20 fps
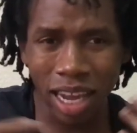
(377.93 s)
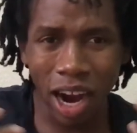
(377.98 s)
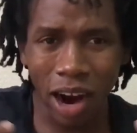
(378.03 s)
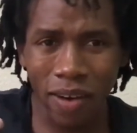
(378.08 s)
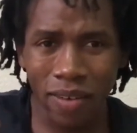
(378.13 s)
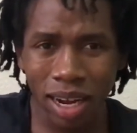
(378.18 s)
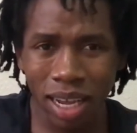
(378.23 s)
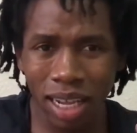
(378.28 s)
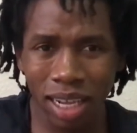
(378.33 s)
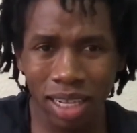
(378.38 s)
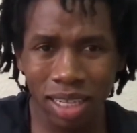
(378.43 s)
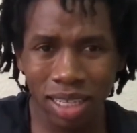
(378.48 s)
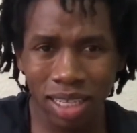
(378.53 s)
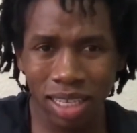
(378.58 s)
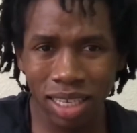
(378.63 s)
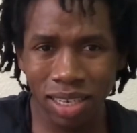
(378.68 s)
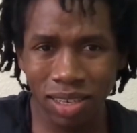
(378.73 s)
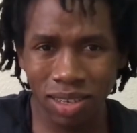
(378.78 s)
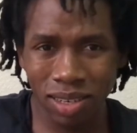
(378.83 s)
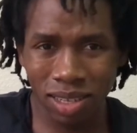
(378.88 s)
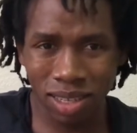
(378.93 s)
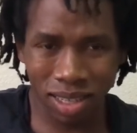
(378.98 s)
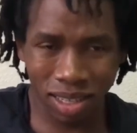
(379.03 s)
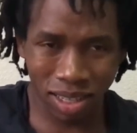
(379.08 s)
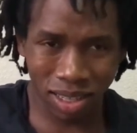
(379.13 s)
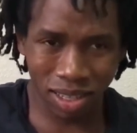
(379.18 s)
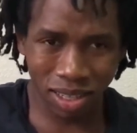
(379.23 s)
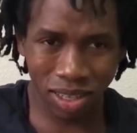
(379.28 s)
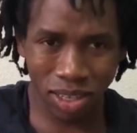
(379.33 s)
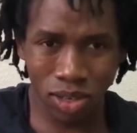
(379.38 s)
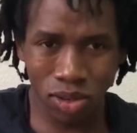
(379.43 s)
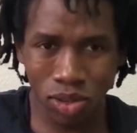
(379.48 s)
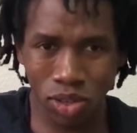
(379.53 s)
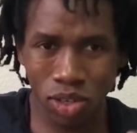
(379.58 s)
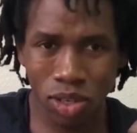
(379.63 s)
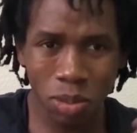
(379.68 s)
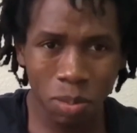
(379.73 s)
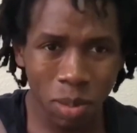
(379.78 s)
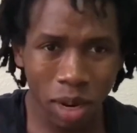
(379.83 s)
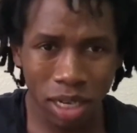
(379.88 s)
And they already didn't do
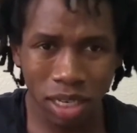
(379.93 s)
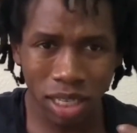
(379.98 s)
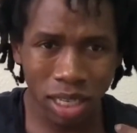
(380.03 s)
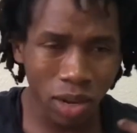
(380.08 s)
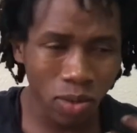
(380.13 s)
too much.